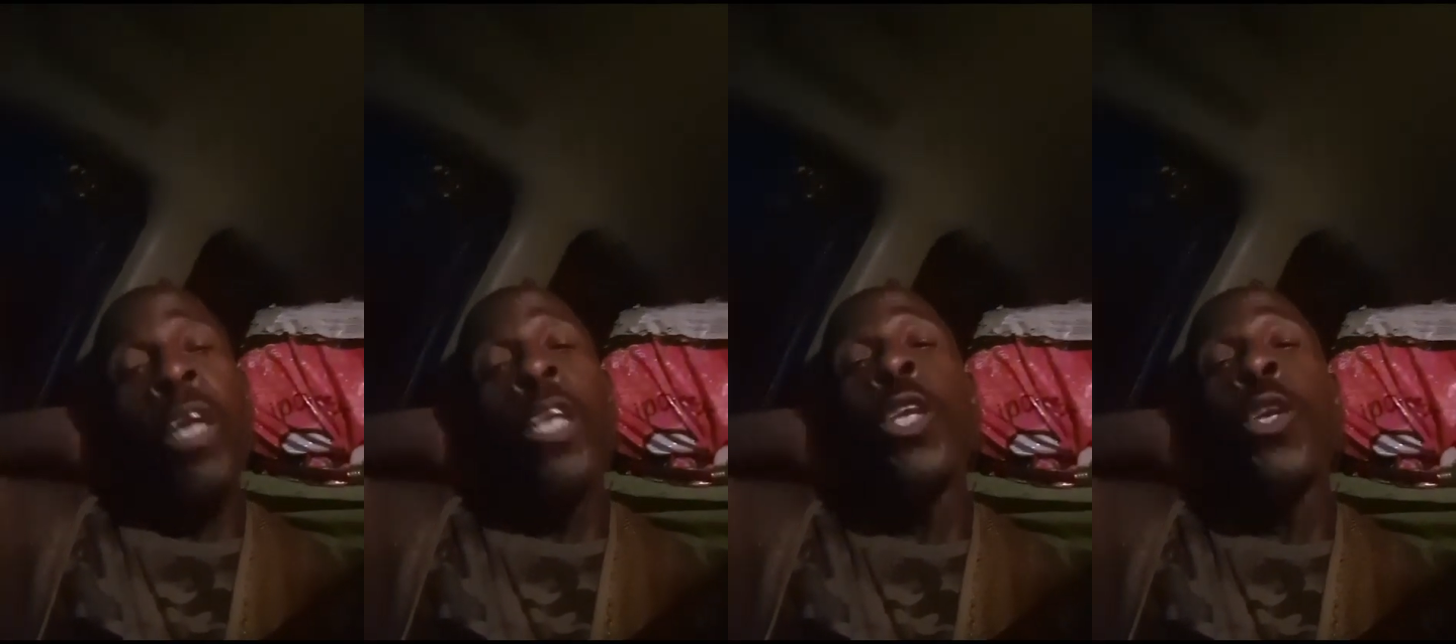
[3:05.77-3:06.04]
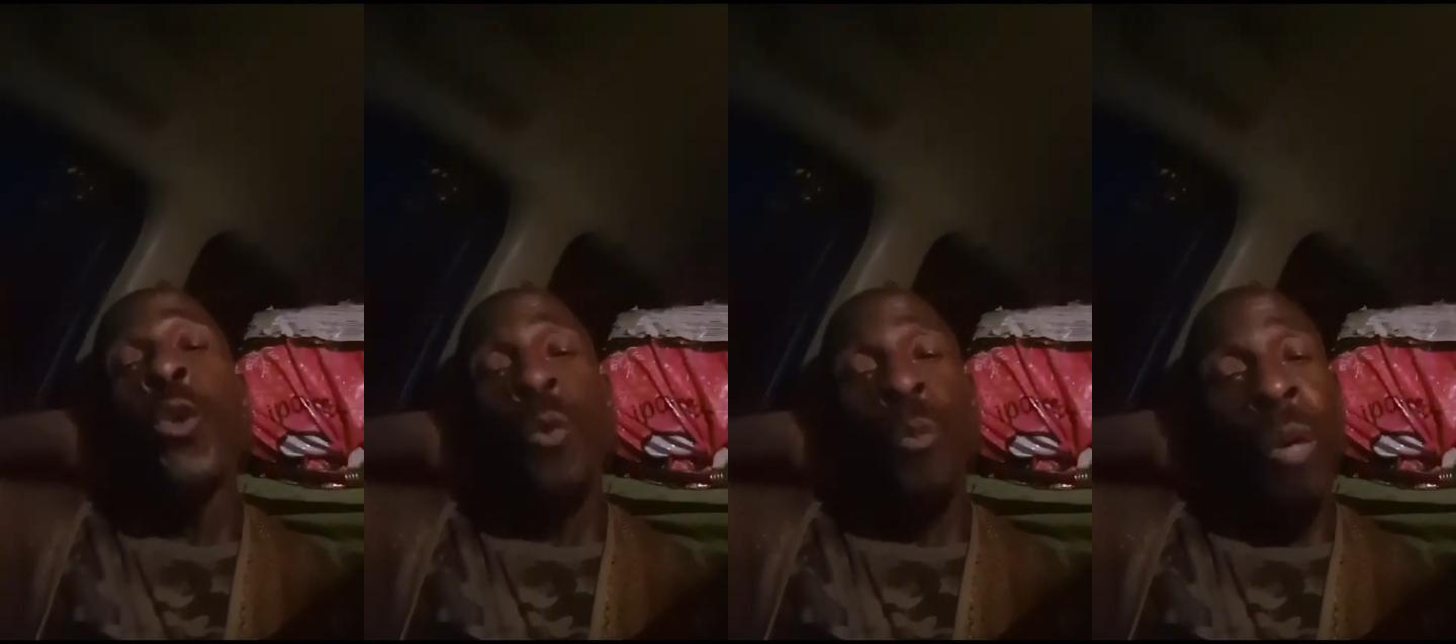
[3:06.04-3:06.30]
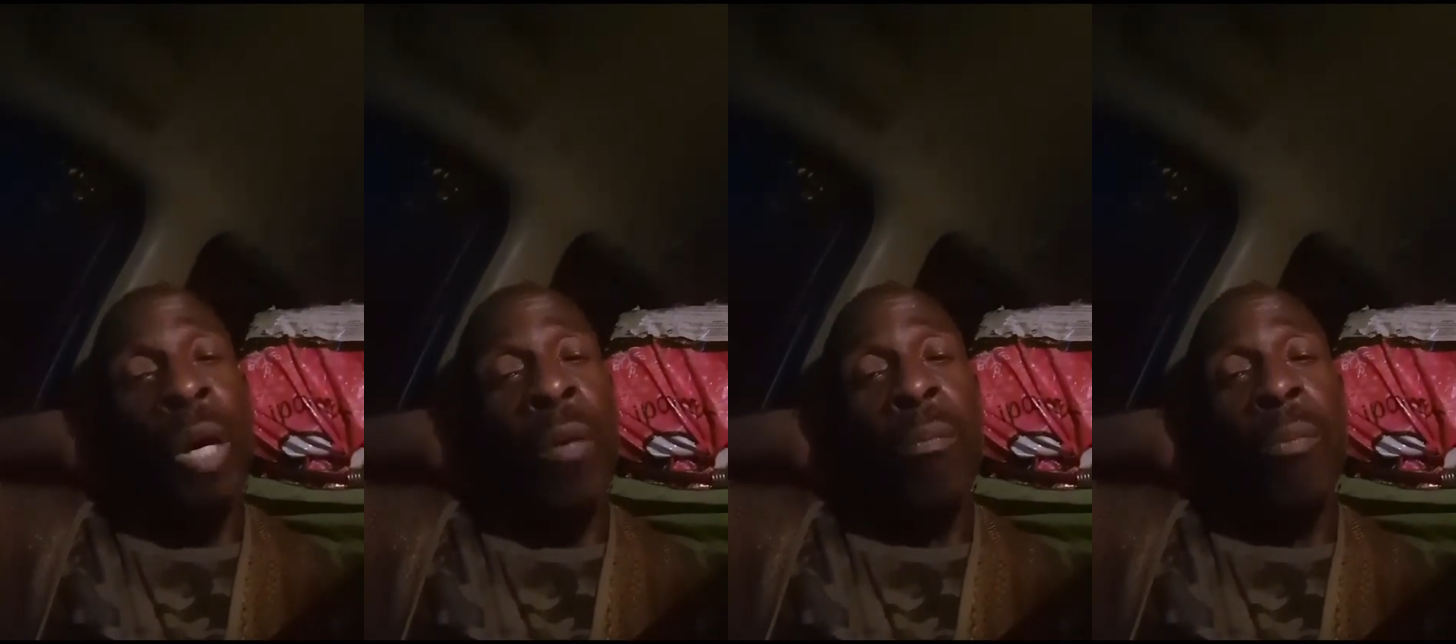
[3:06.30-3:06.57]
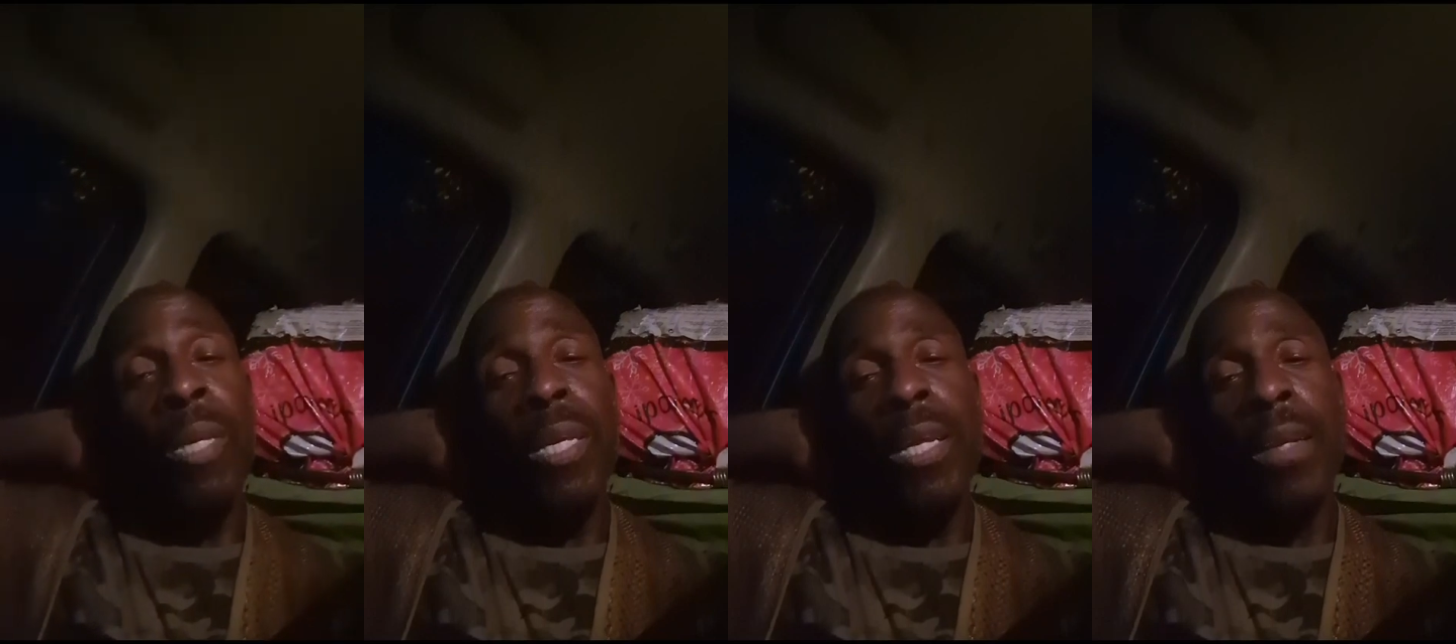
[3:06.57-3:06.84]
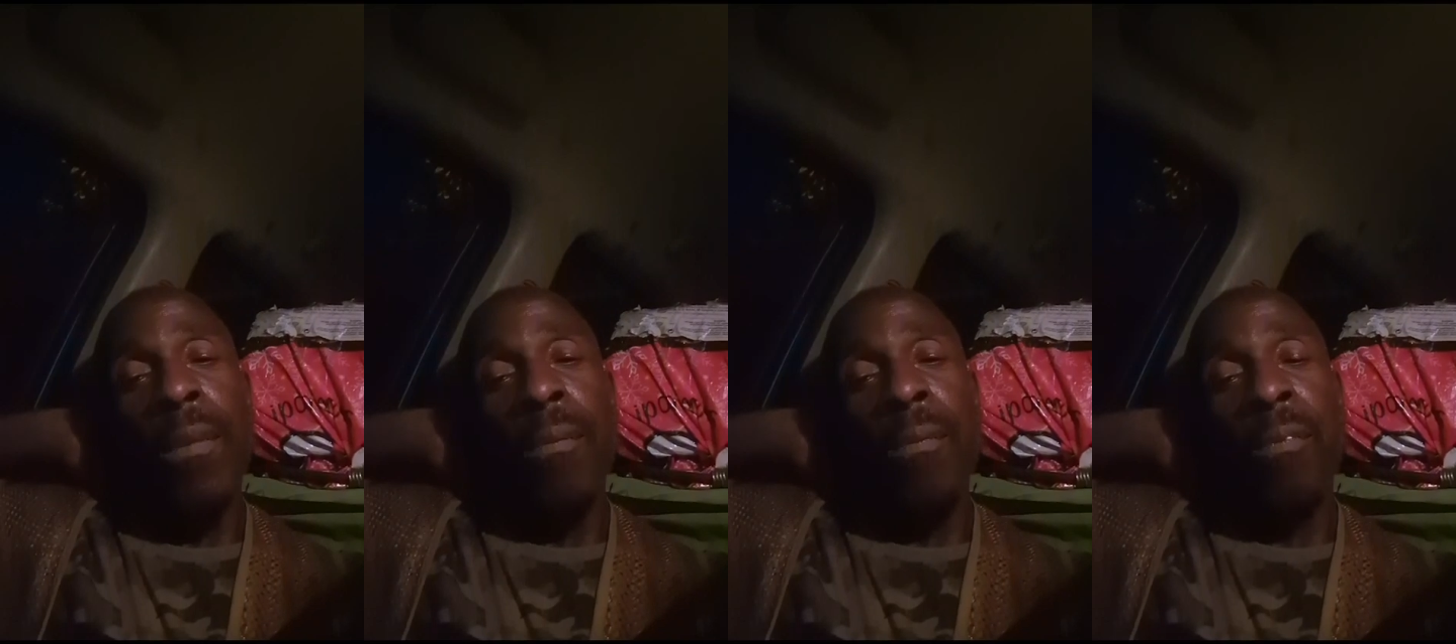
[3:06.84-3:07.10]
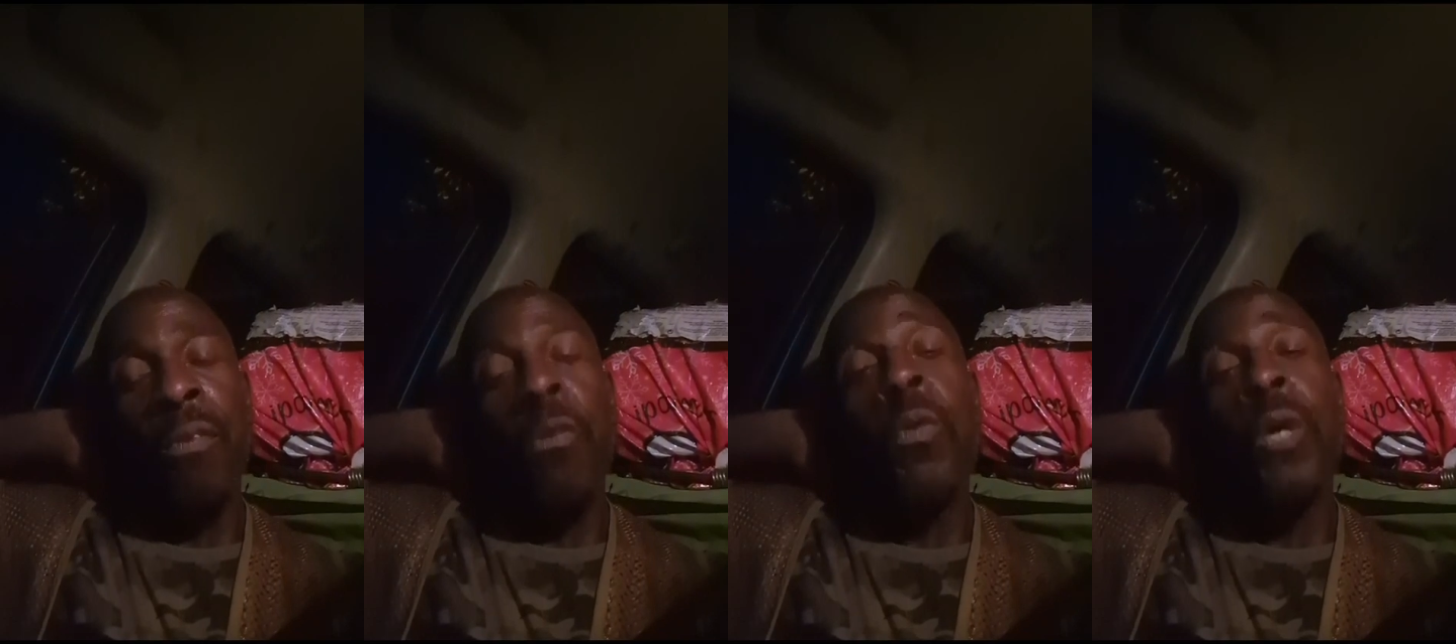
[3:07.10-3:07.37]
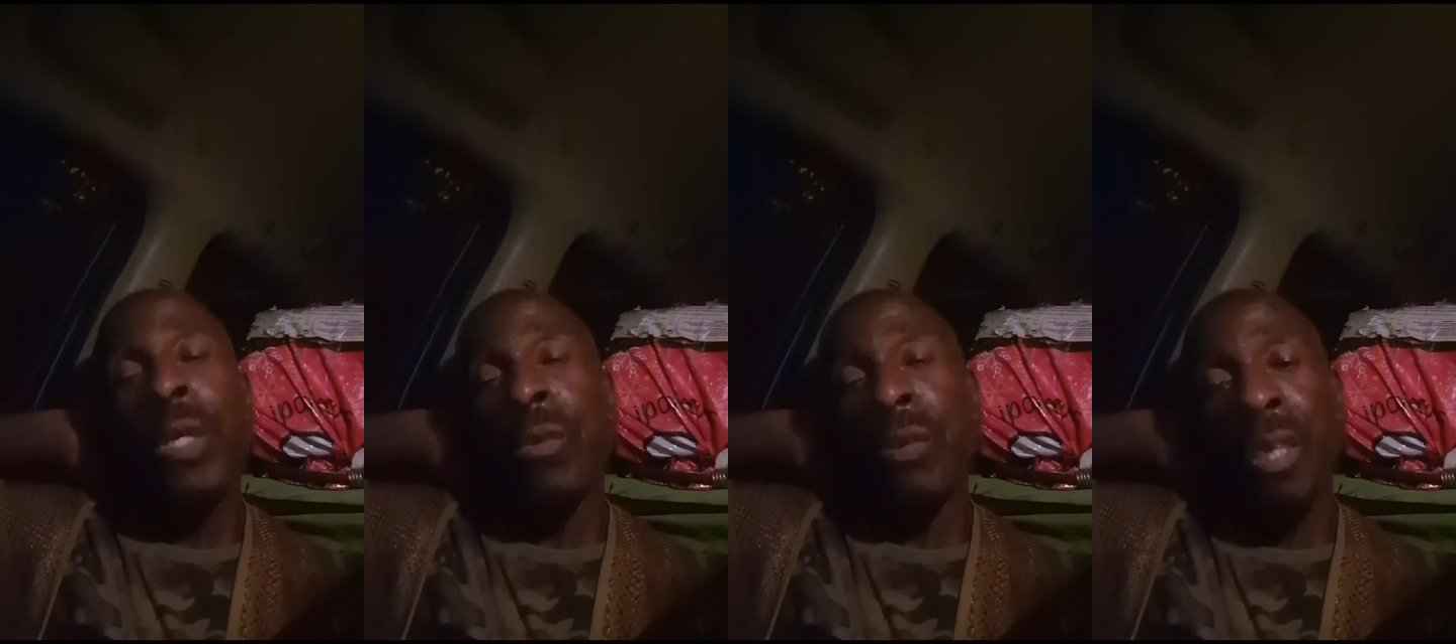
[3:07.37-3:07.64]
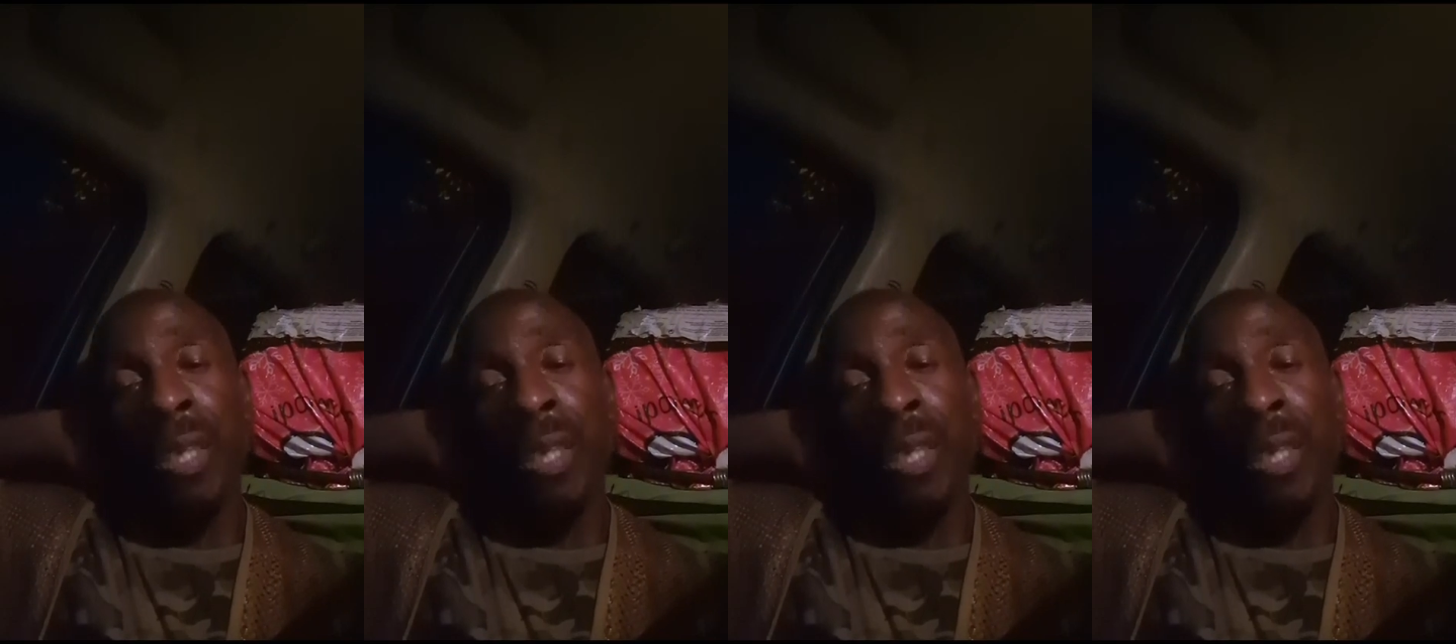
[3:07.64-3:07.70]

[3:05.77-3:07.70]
a human being. For what